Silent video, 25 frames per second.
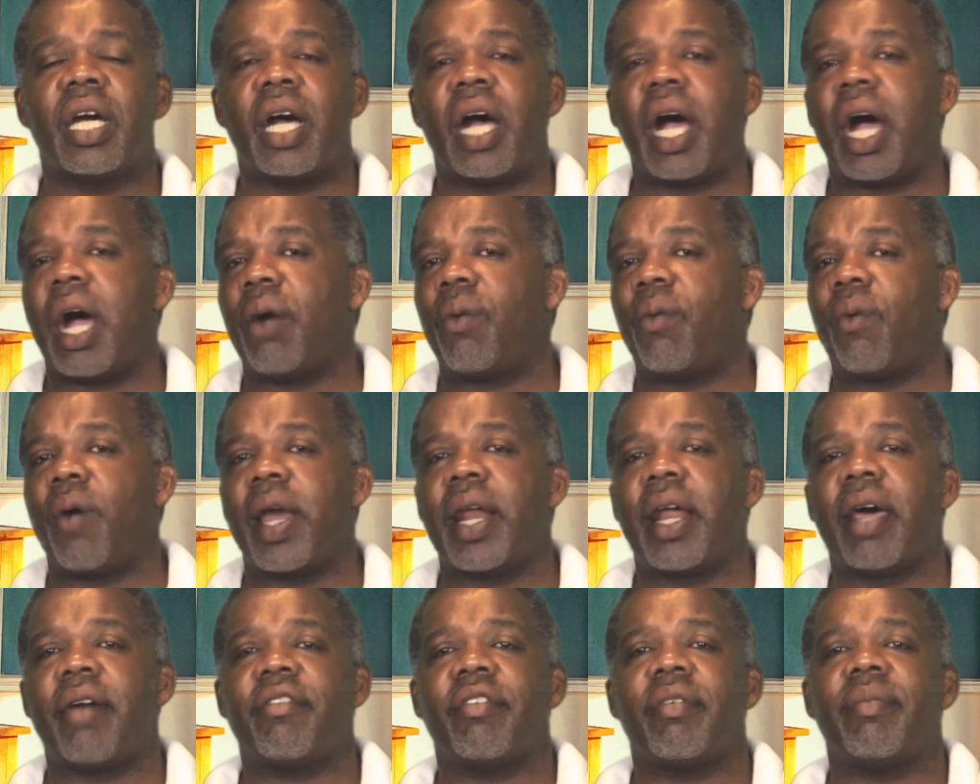
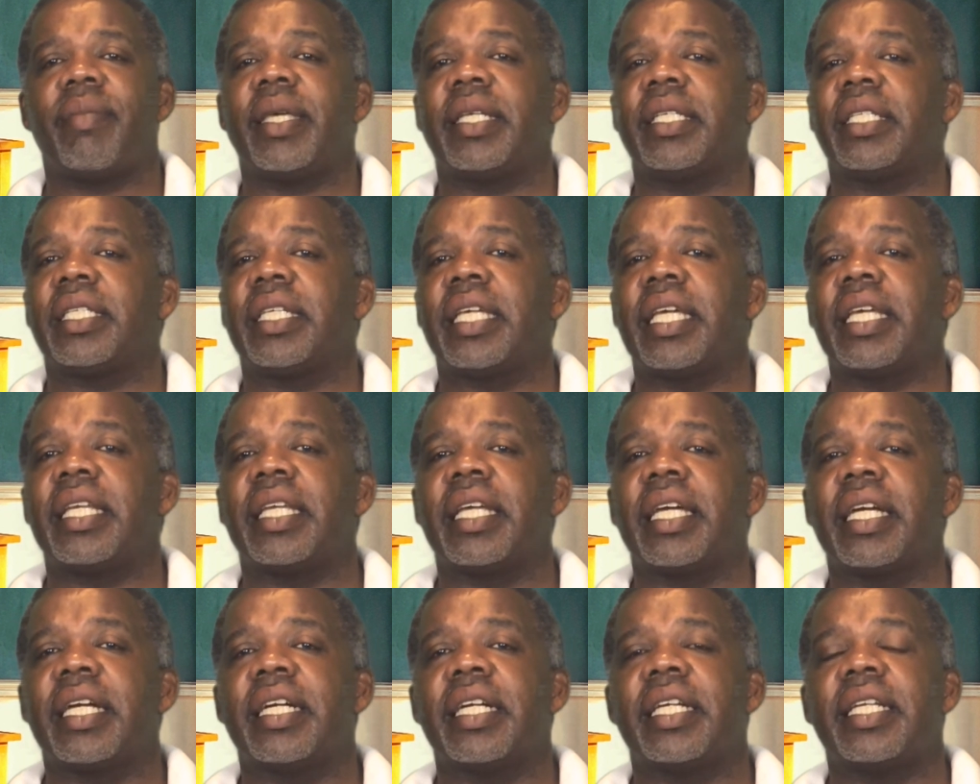One of them is
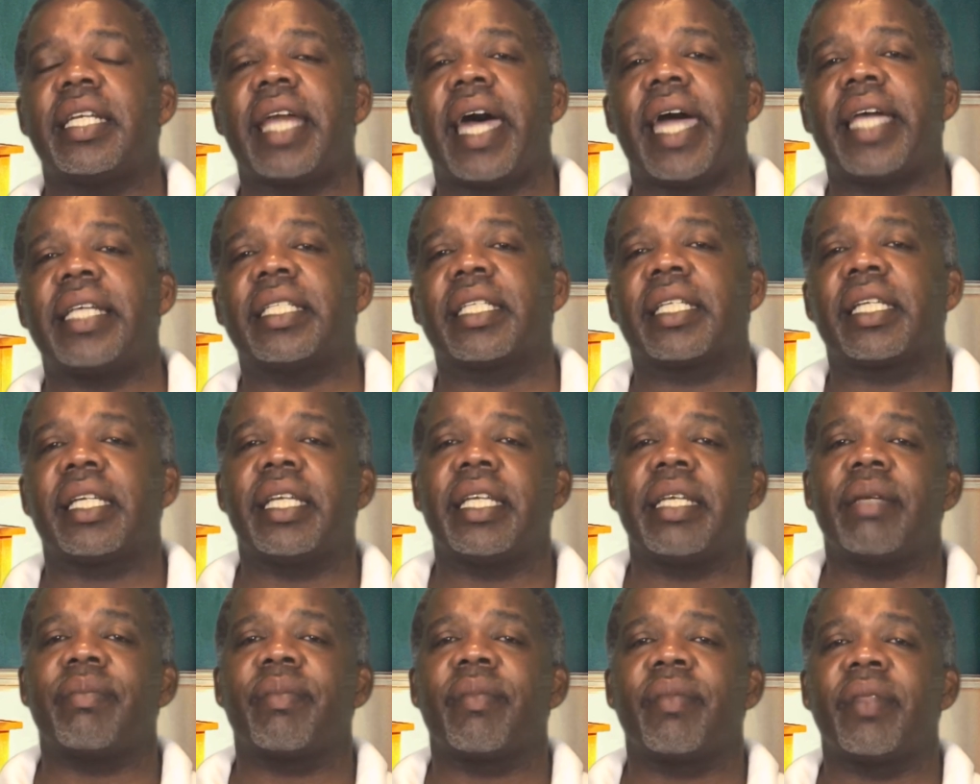getting a good night's
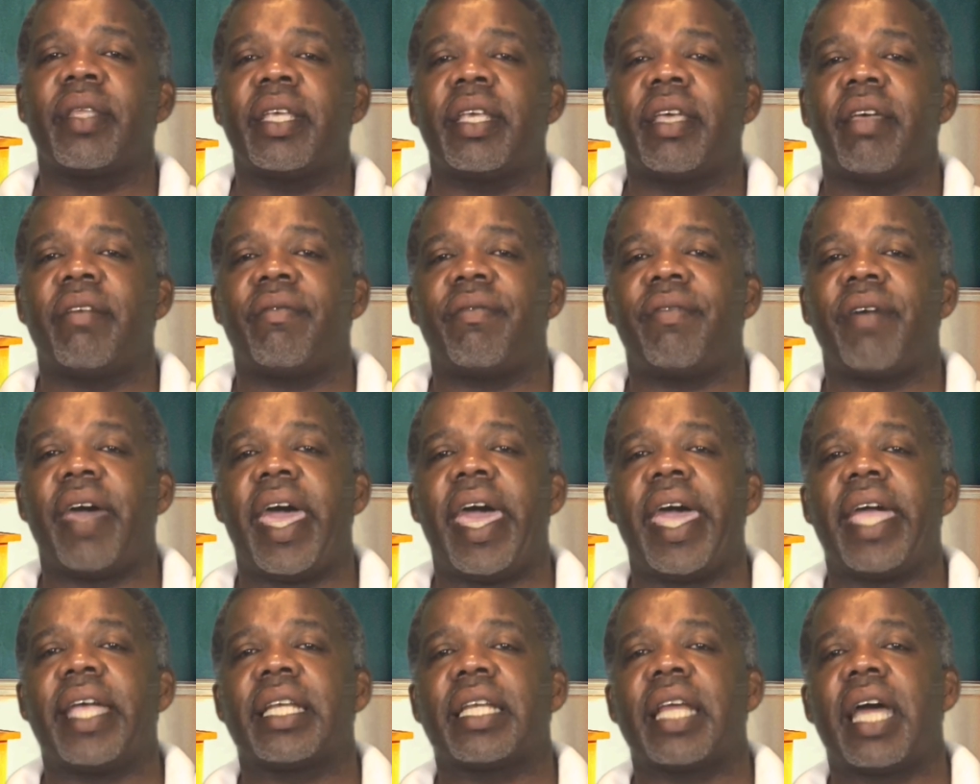sleep. In
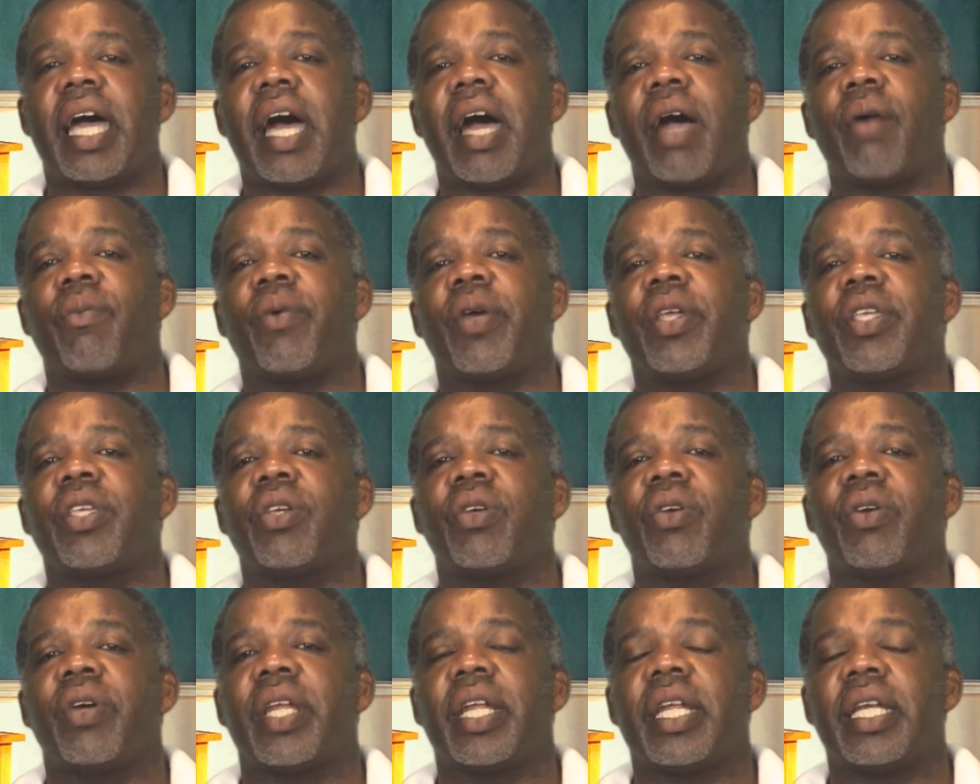fact, when
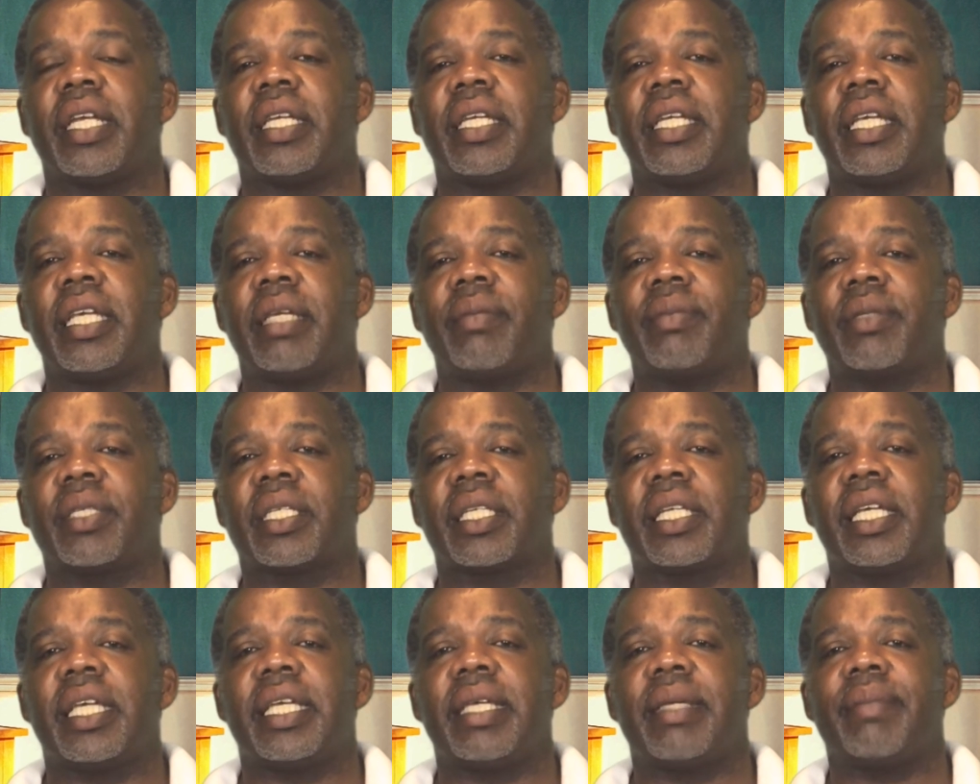you're in a deep
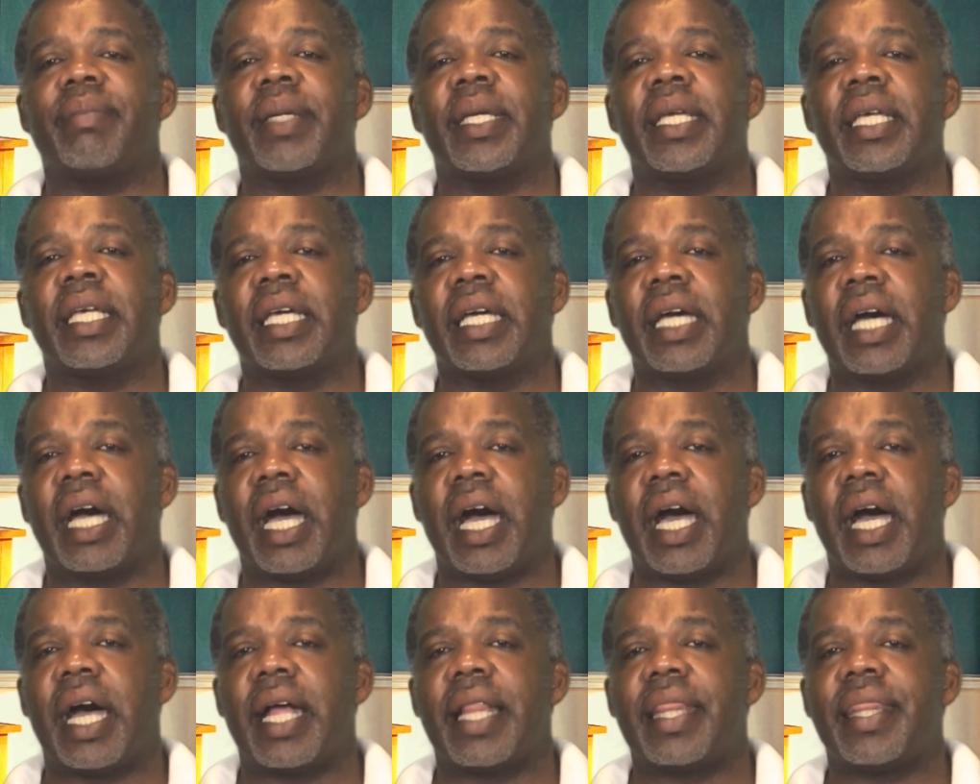sleep,
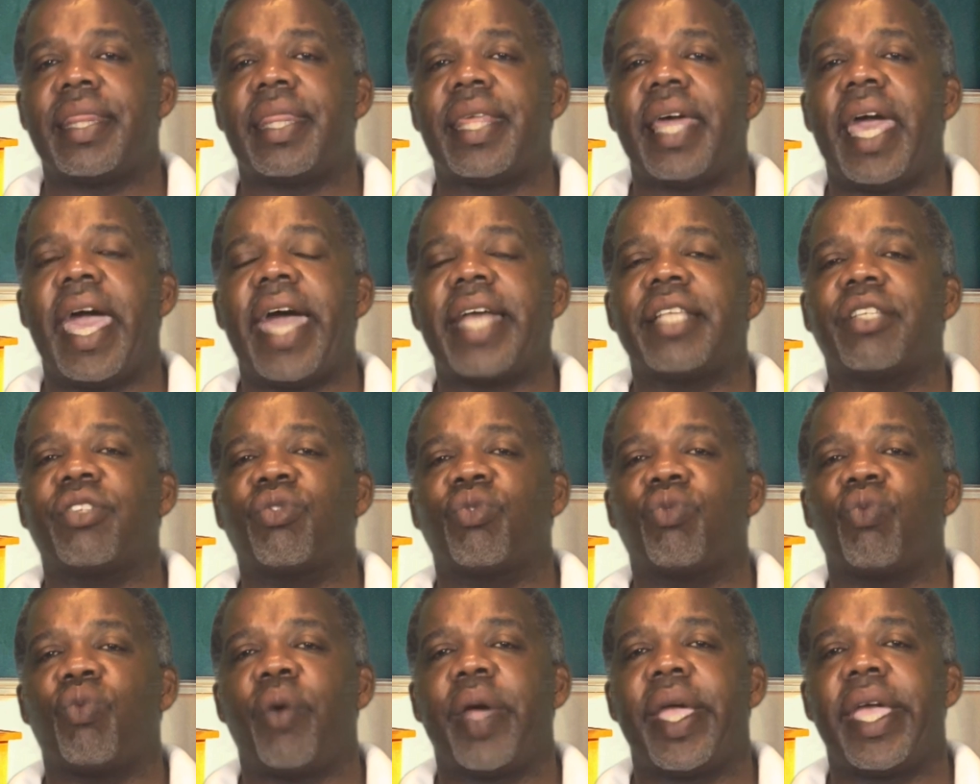that's
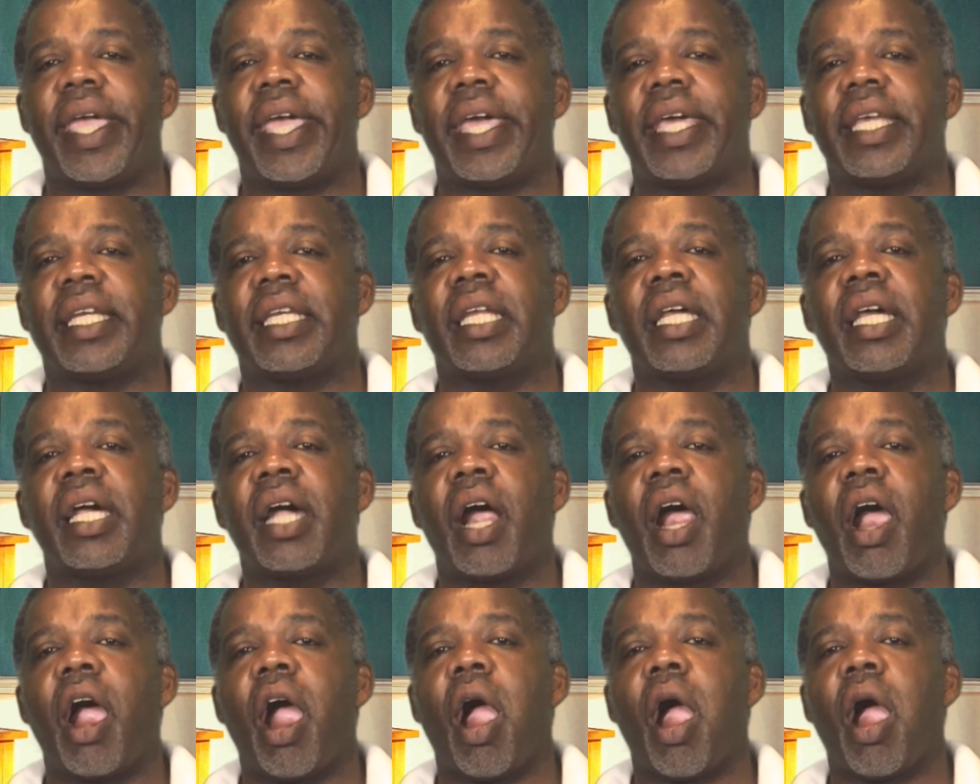when
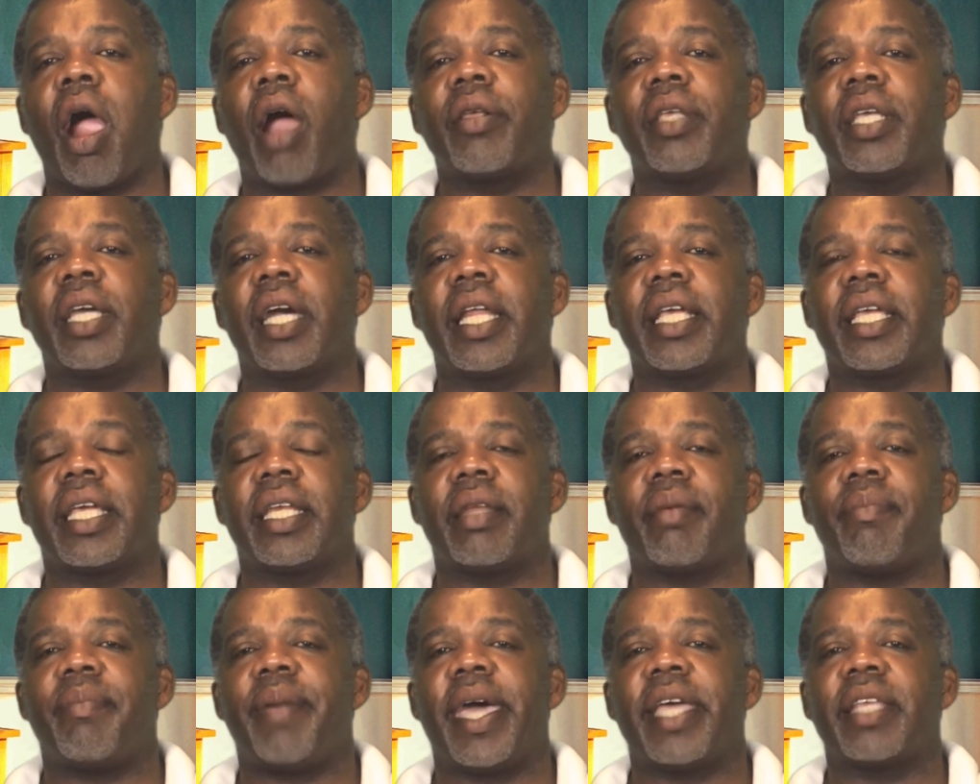you're gonna
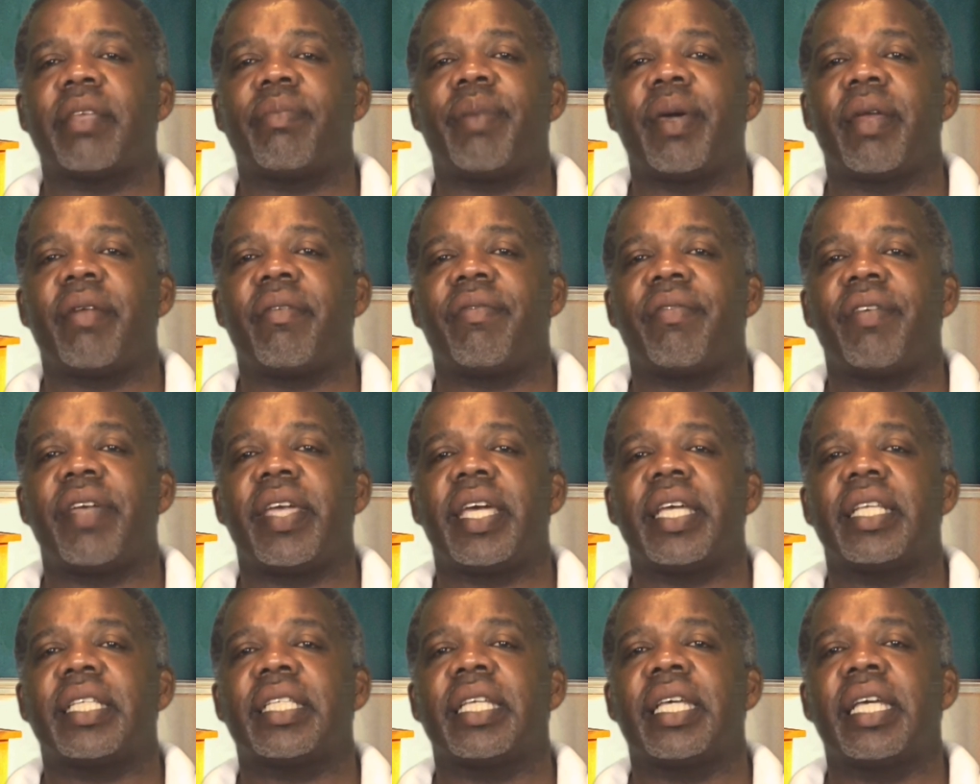get the best
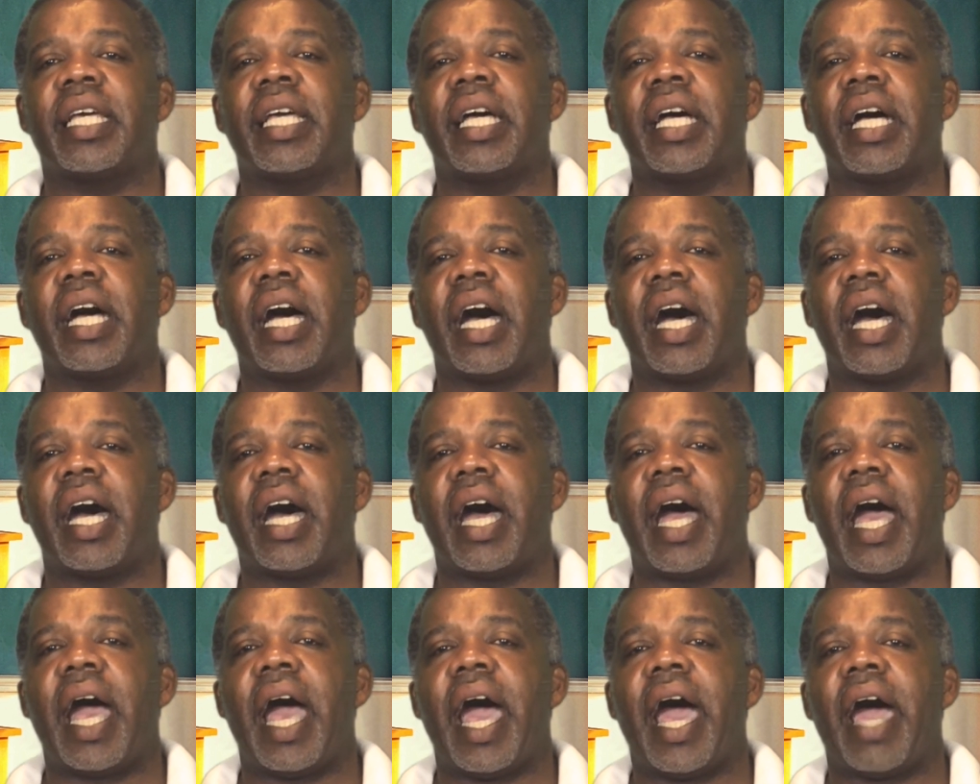benefits
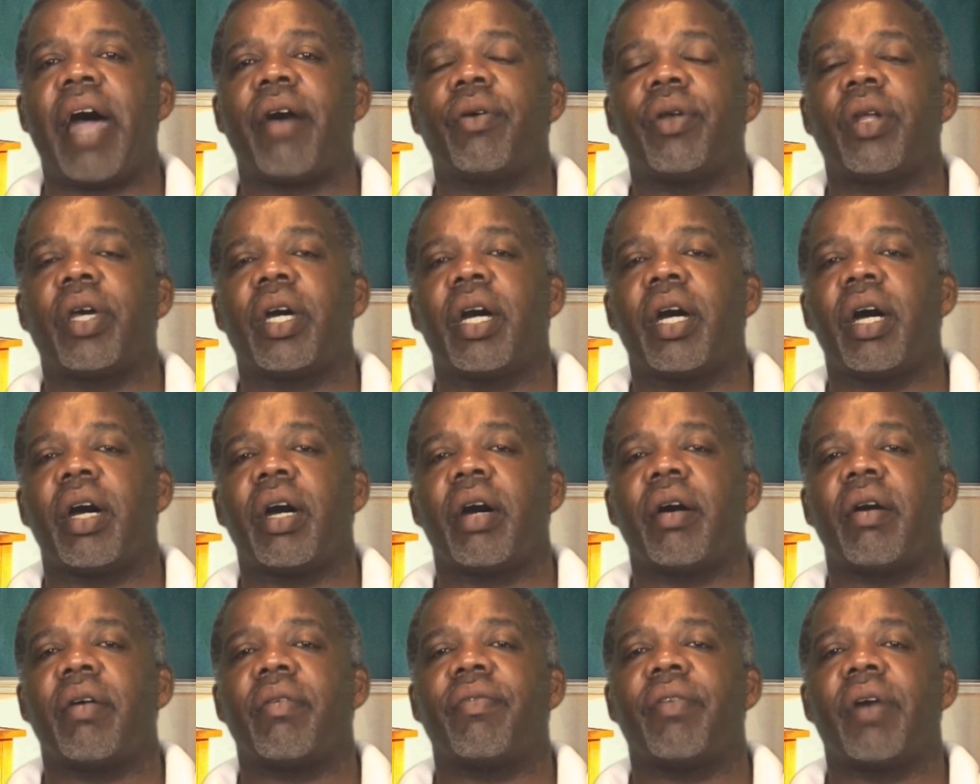out
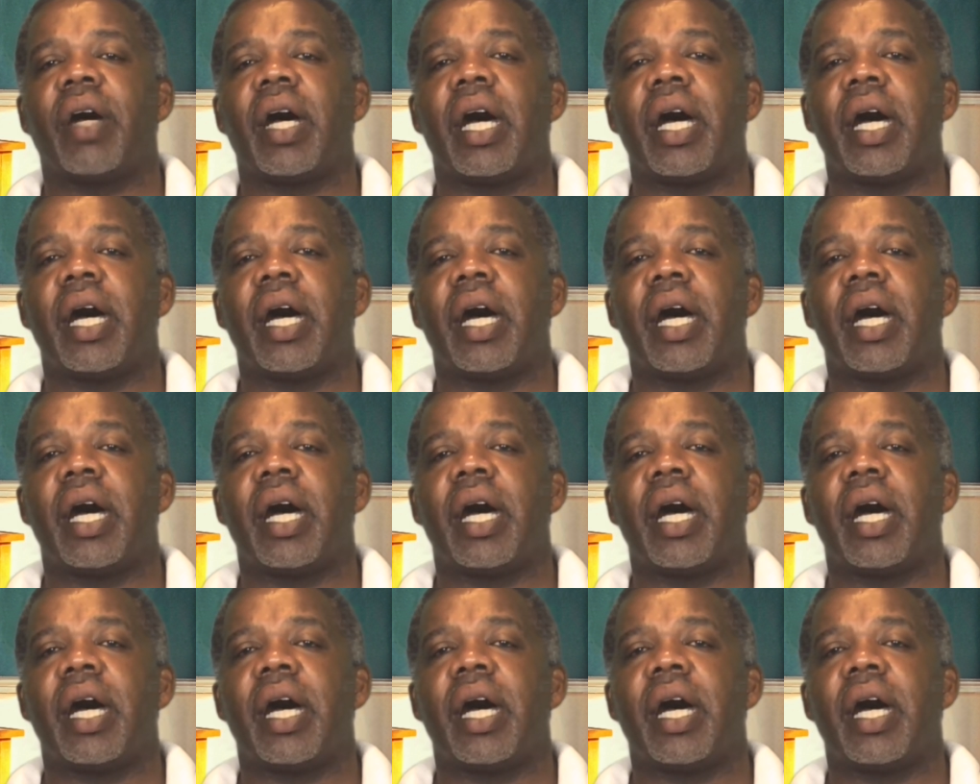of